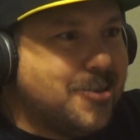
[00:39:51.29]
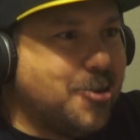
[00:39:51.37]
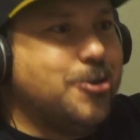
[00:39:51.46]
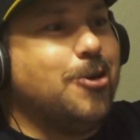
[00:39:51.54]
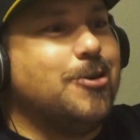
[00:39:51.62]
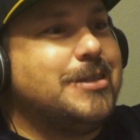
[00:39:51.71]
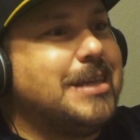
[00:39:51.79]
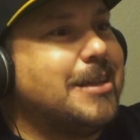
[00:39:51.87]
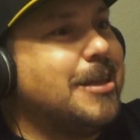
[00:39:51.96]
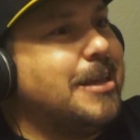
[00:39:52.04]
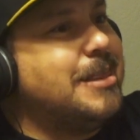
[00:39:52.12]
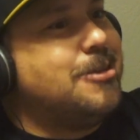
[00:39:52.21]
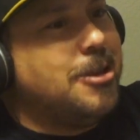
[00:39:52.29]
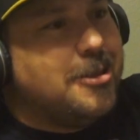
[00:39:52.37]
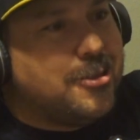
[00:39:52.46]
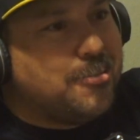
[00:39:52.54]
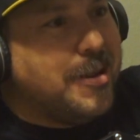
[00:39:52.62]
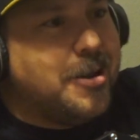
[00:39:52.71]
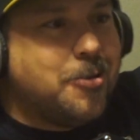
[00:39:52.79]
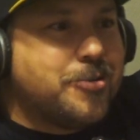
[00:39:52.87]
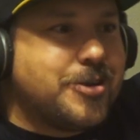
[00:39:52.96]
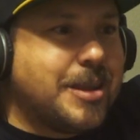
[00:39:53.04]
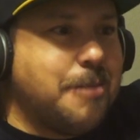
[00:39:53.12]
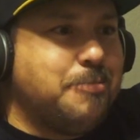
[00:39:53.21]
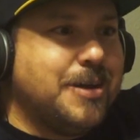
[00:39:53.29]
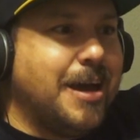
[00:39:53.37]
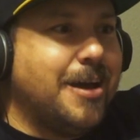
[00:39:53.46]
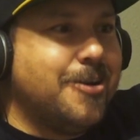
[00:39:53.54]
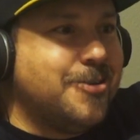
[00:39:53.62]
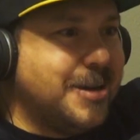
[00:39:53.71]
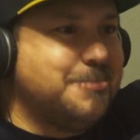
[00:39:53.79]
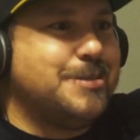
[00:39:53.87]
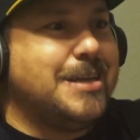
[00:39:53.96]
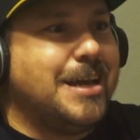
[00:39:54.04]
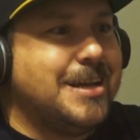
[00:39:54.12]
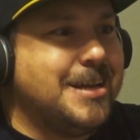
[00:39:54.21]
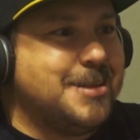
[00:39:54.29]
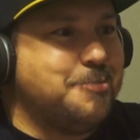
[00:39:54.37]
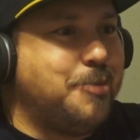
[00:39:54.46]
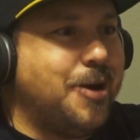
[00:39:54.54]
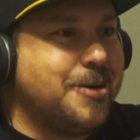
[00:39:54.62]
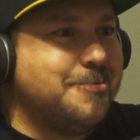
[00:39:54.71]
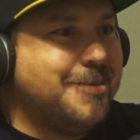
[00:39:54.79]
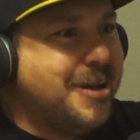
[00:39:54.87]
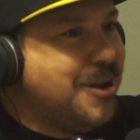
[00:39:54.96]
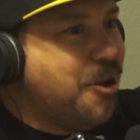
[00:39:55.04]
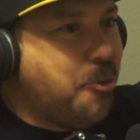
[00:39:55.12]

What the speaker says: or no, it's like that thin thread holding that piano, and I'm standing at the bottom,